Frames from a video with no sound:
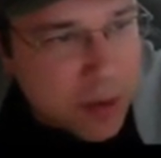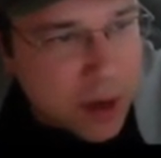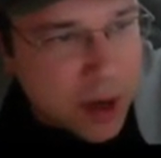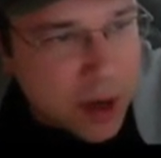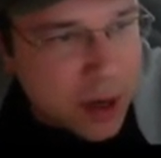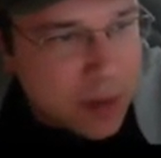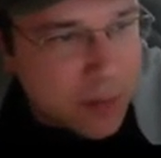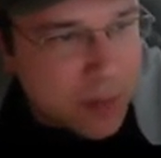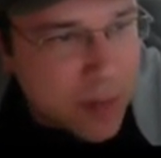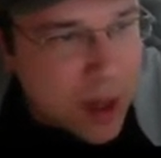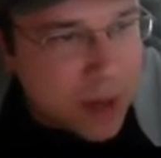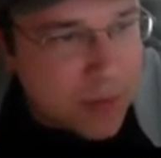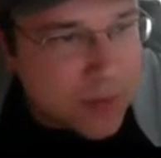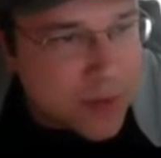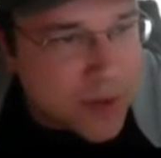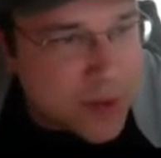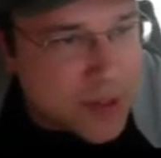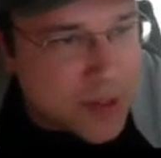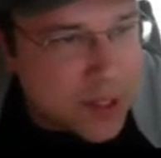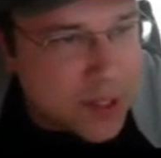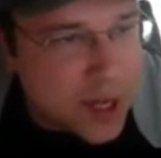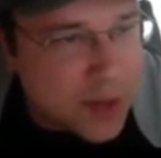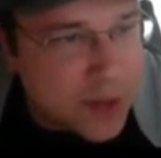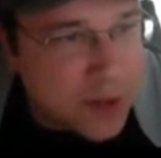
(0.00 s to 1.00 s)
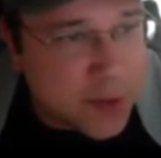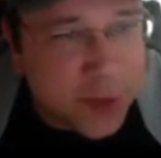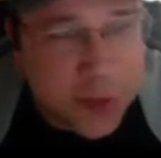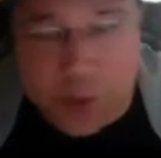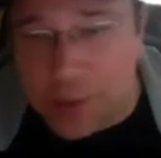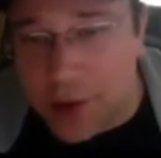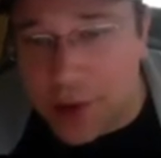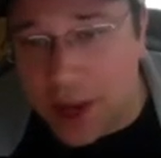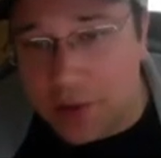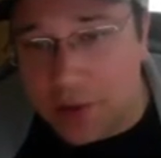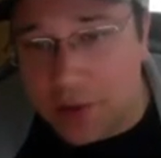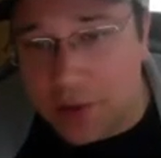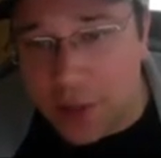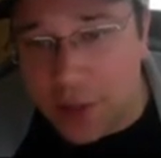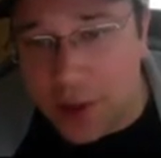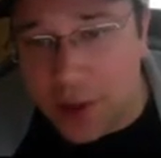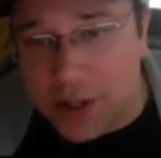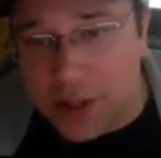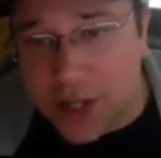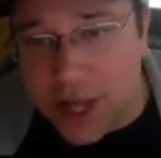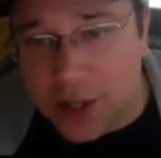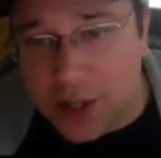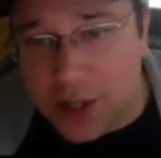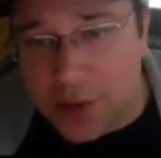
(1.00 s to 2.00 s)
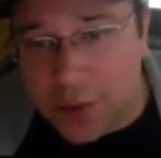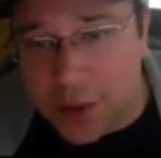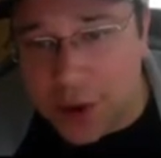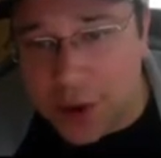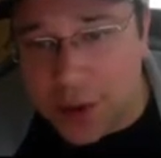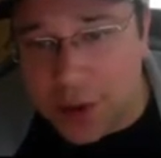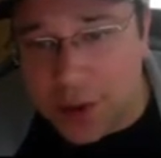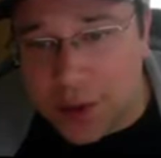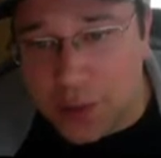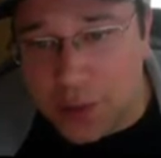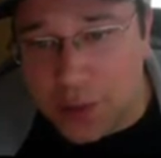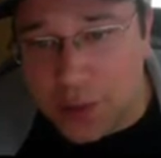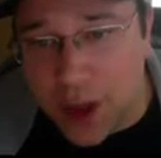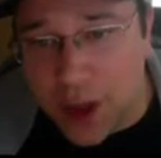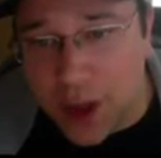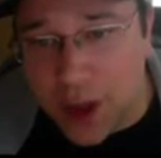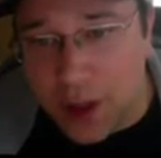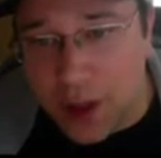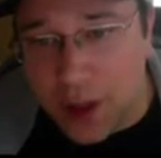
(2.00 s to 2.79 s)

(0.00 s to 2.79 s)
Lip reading: Memphis against the spread for what that's worth as well.